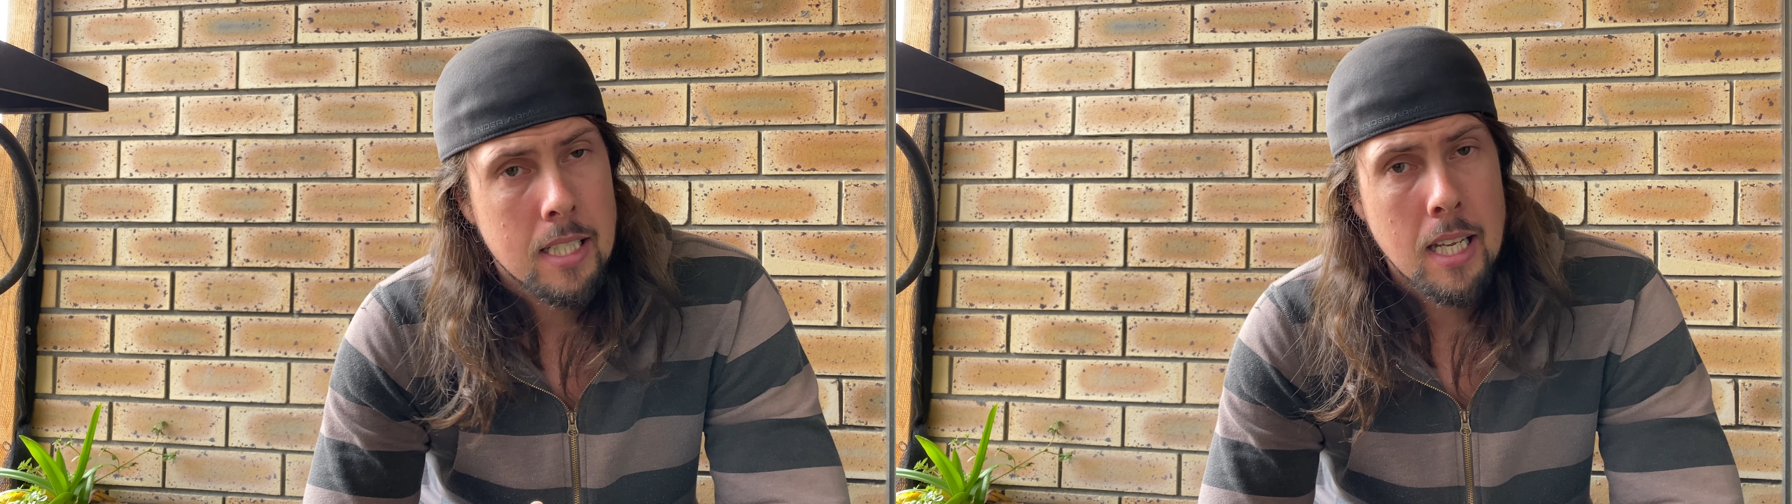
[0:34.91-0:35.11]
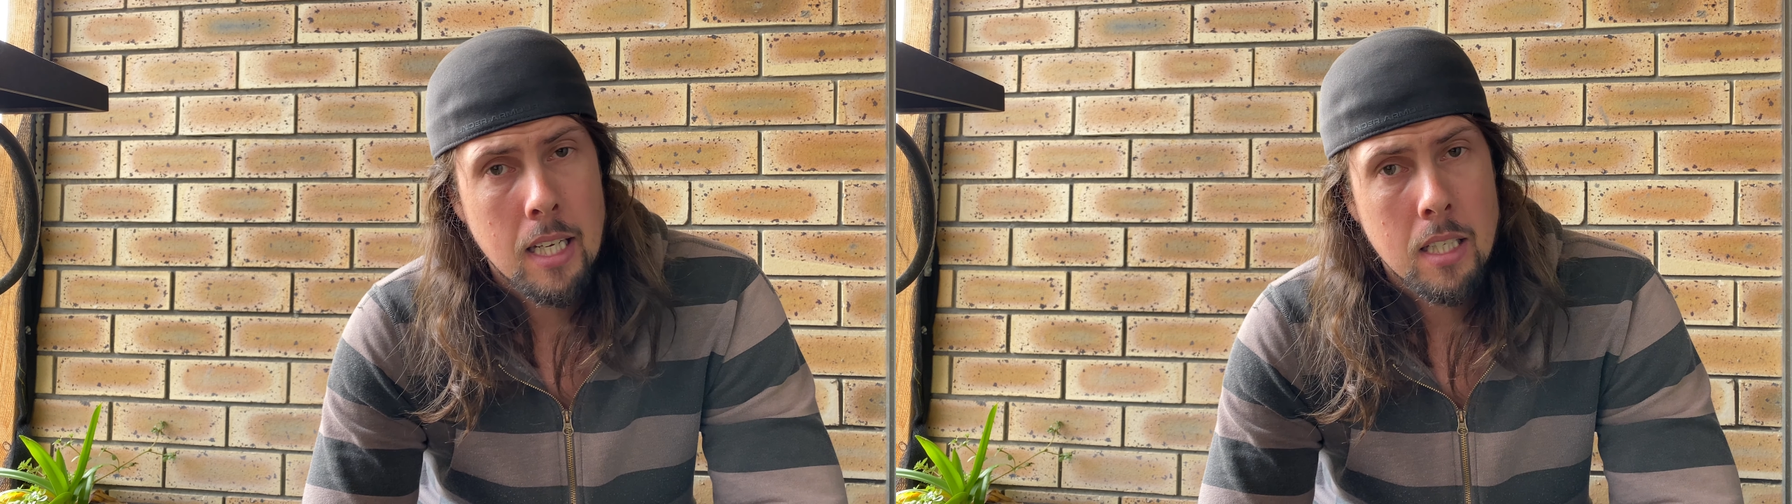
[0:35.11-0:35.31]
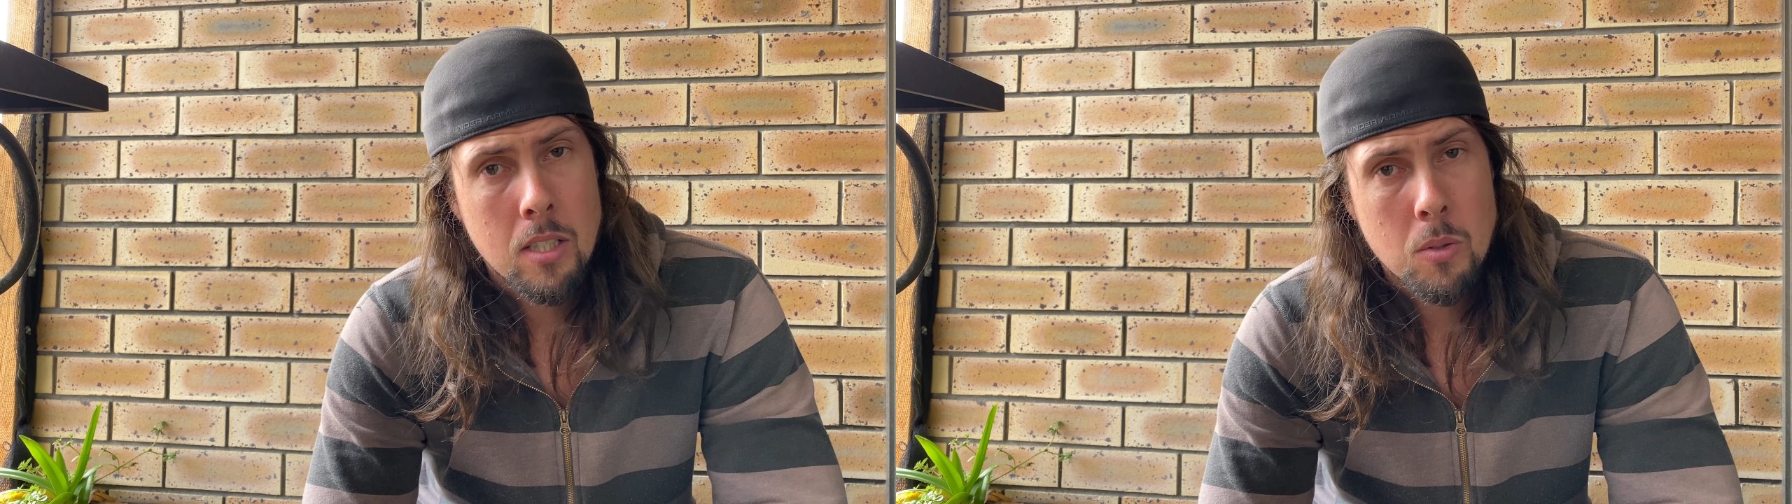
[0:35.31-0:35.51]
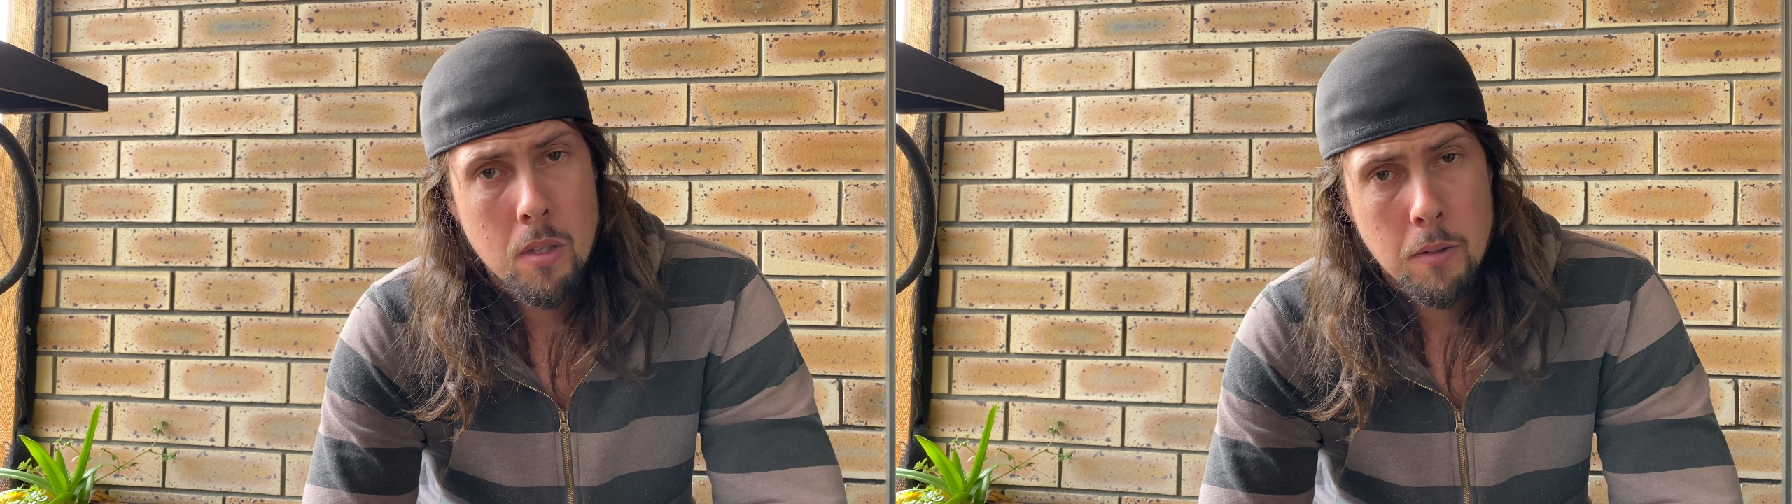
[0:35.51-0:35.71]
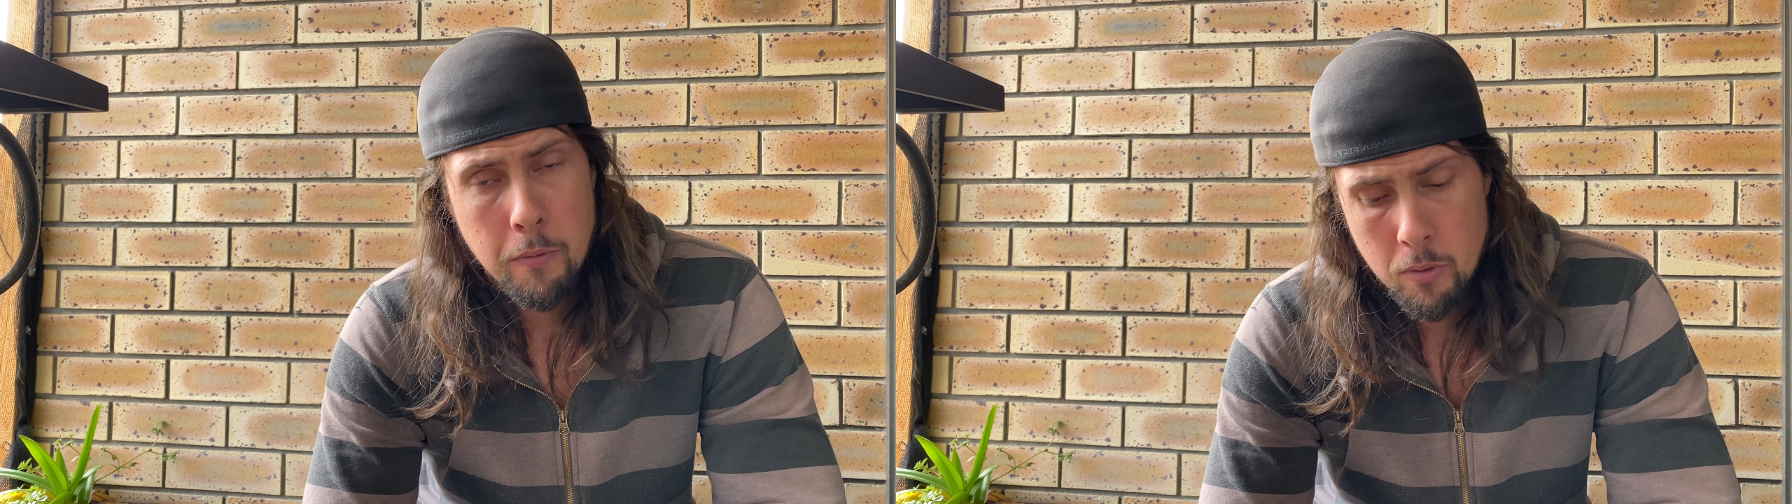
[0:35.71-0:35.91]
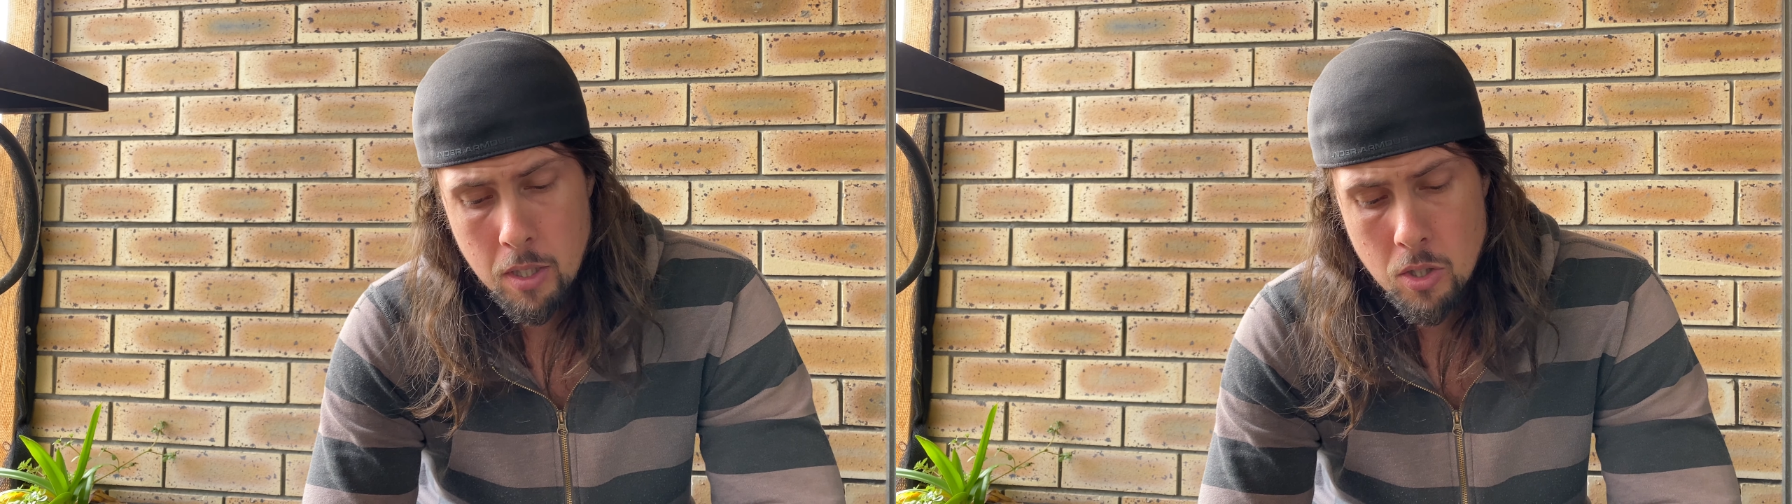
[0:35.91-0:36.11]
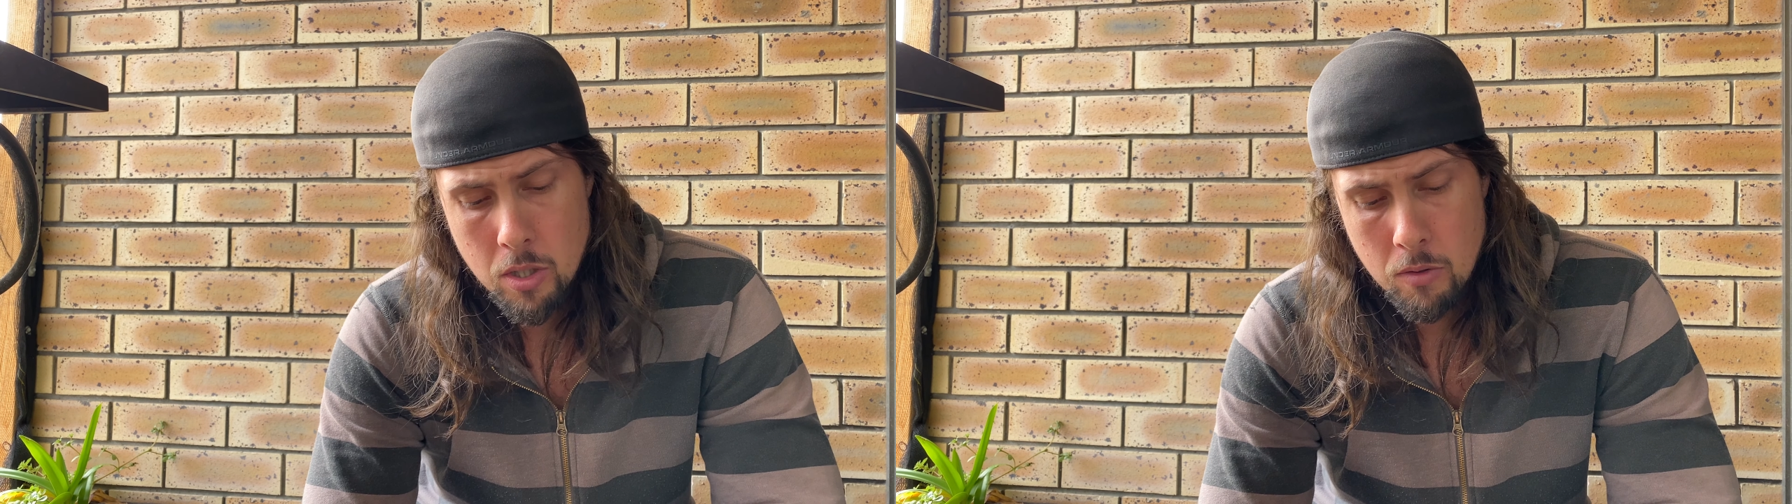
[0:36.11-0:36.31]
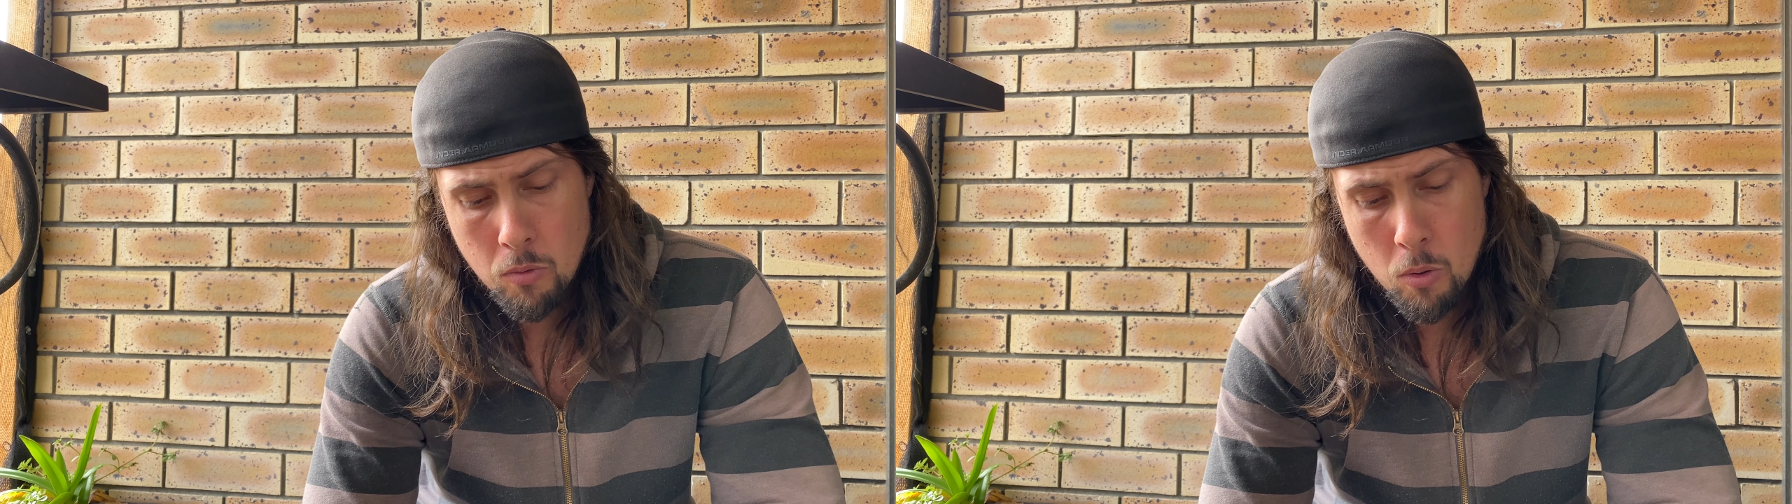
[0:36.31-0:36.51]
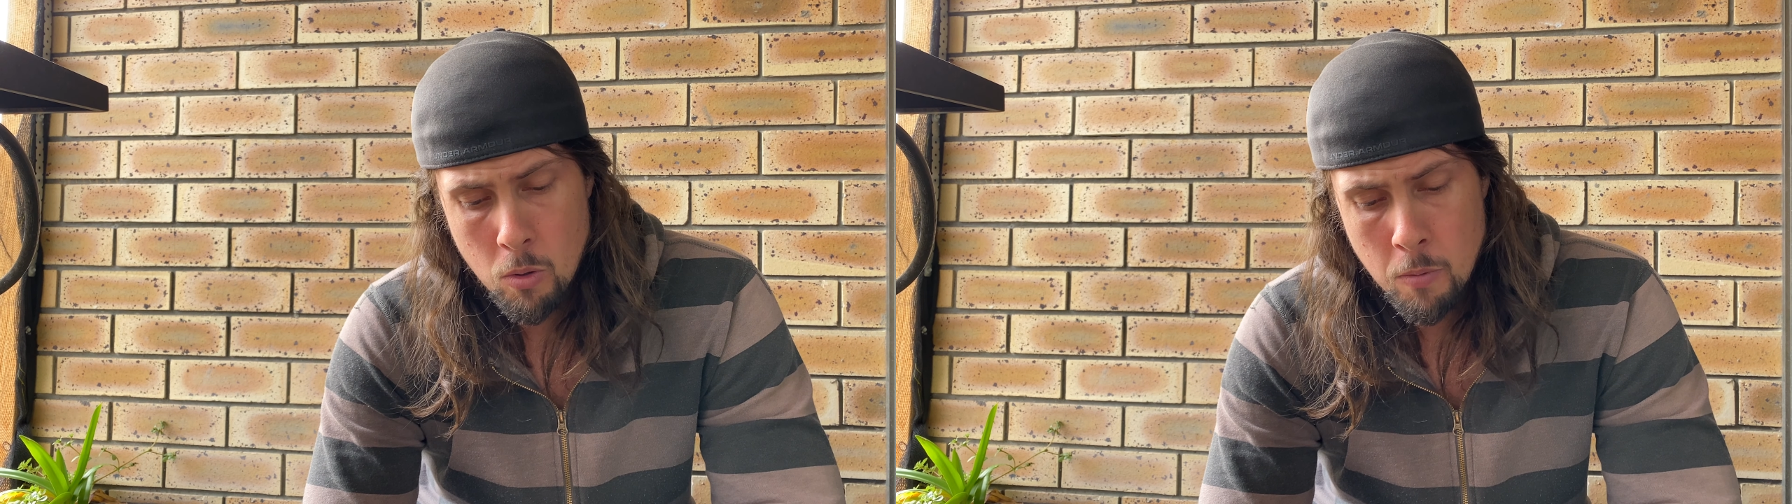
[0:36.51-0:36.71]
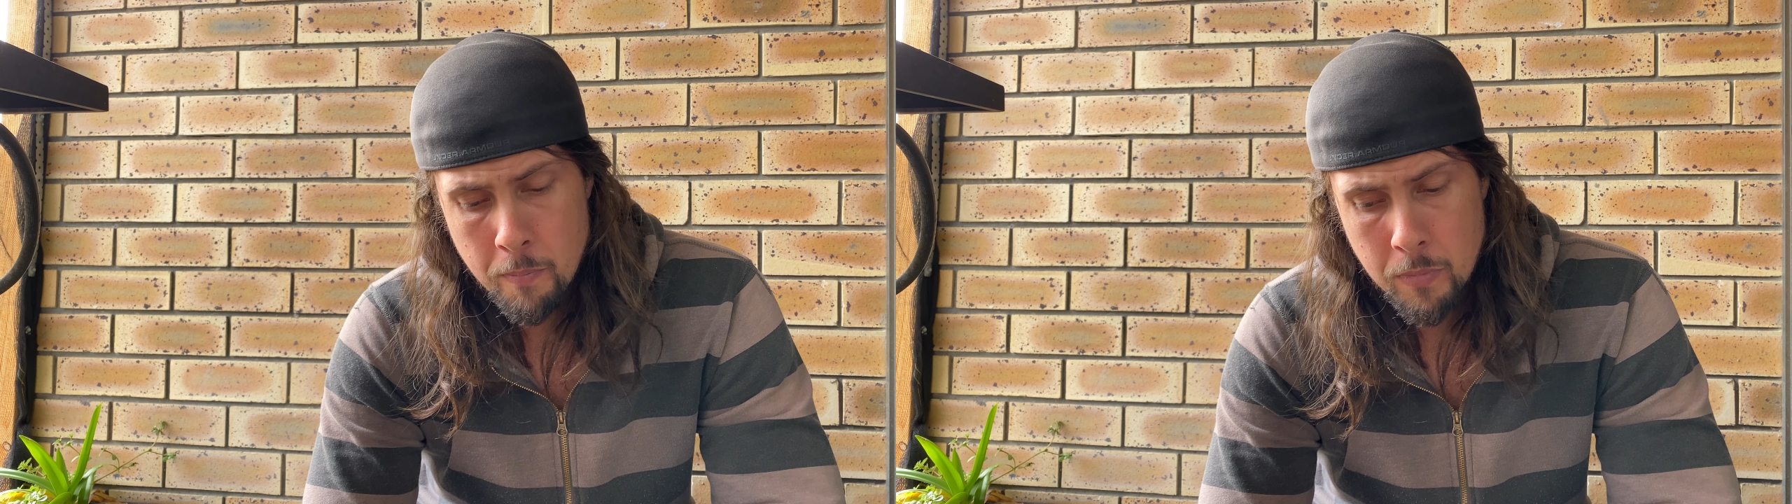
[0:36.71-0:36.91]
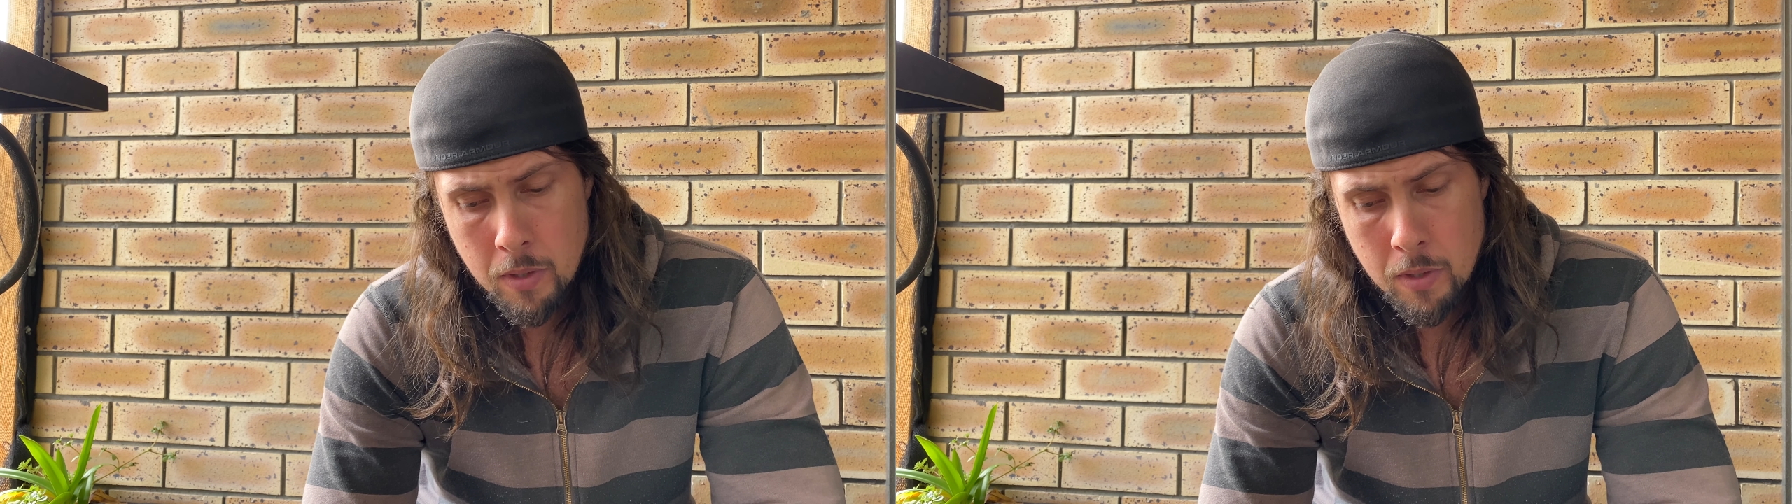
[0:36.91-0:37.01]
seconds worth of footage in RAW,